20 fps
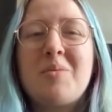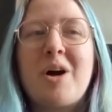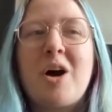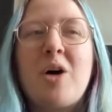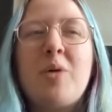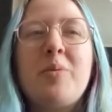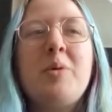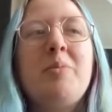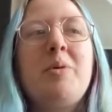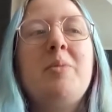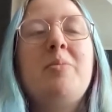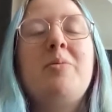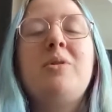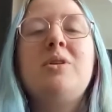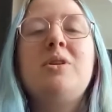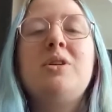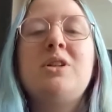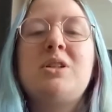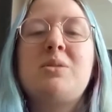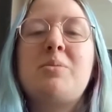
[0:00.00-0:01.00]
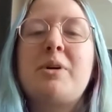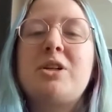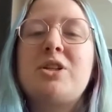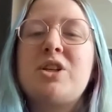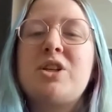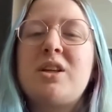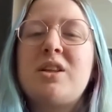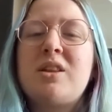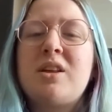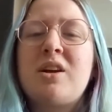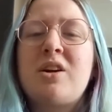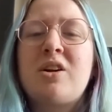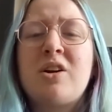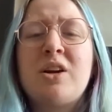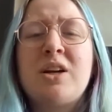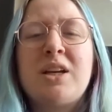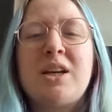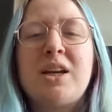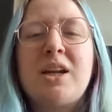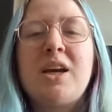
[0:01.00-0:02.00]
Helping people, especially that are
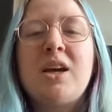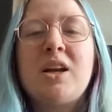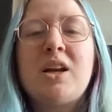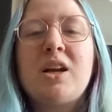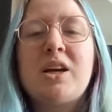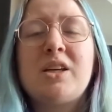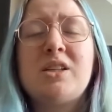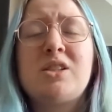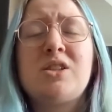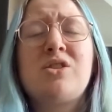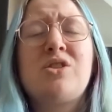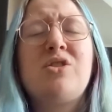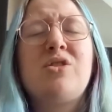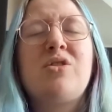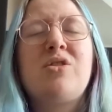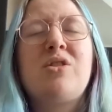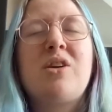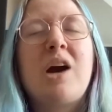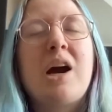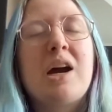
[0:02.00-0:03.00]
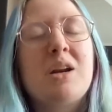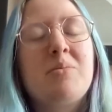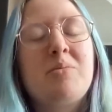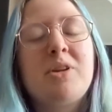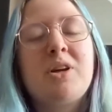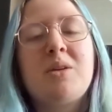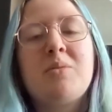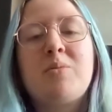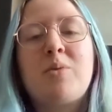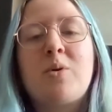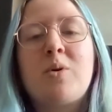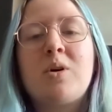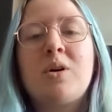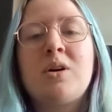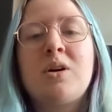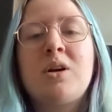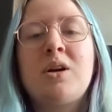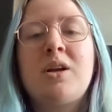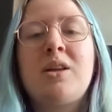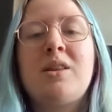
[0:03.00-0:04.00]
in need, is incredibly
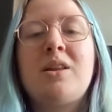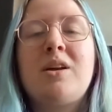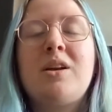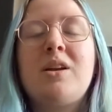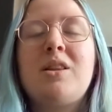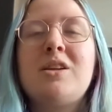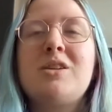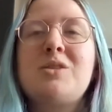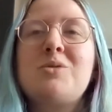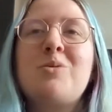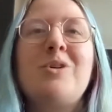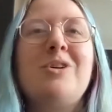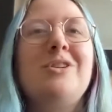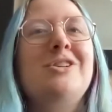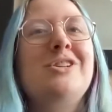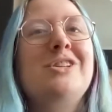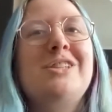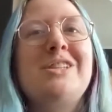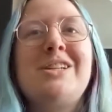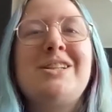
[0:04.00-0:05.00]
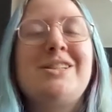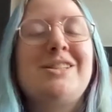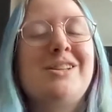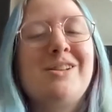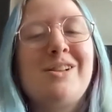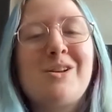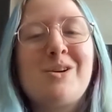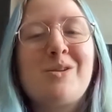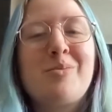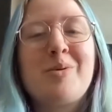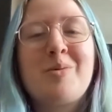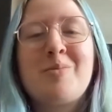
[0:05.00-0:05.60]
important, and that this world just needs a little